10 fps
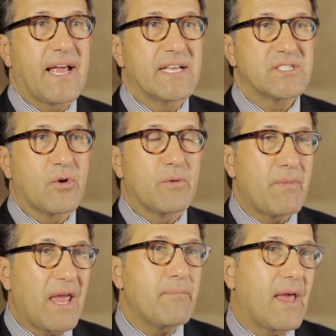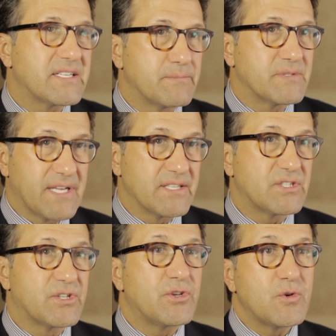And so it may make some sense
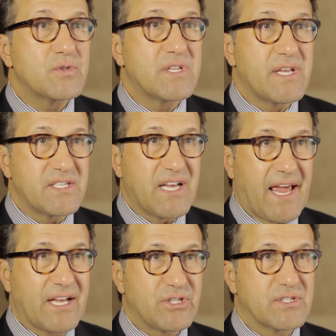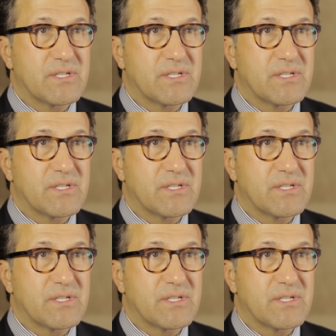to use these agents.